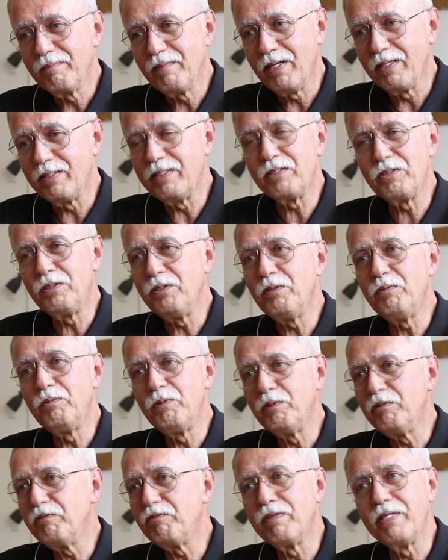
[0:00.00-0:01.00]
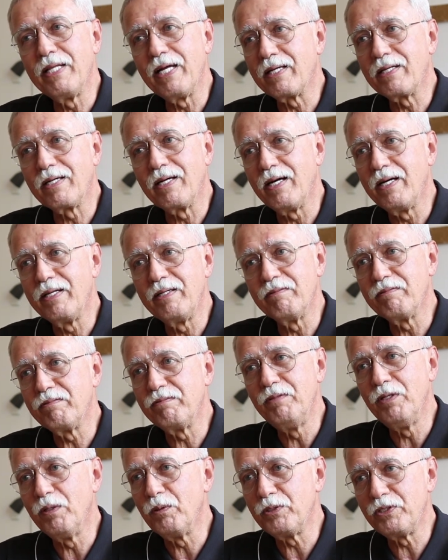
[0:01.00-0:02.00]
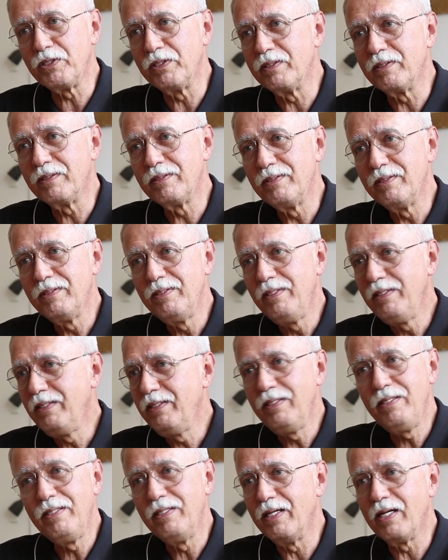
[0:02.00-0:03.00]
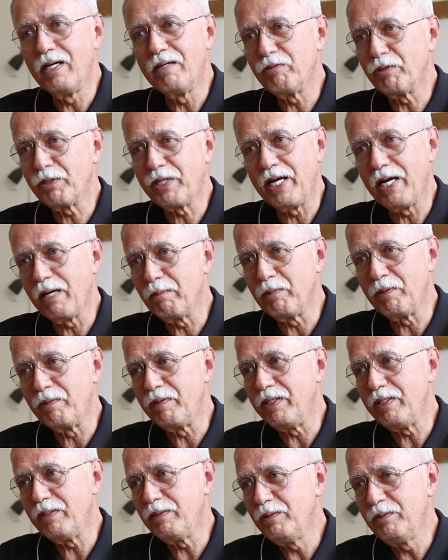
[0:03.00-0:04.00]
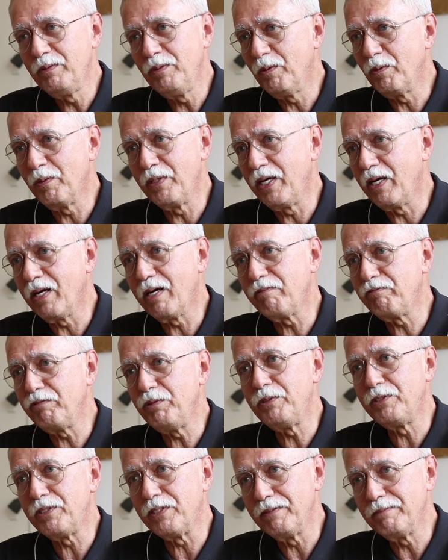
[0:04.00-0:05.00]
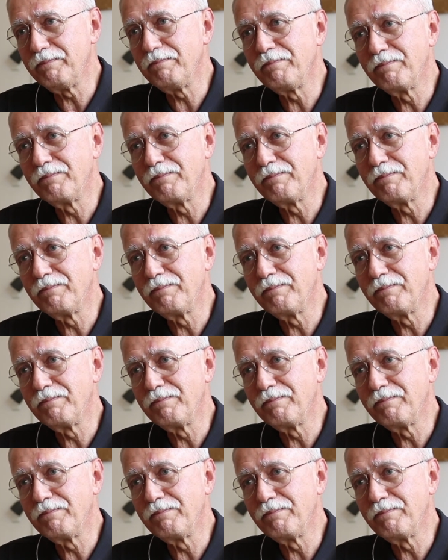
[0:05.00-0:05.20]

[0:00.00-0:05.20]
And there's no room for that kind of notion in our vocabulary or in our future.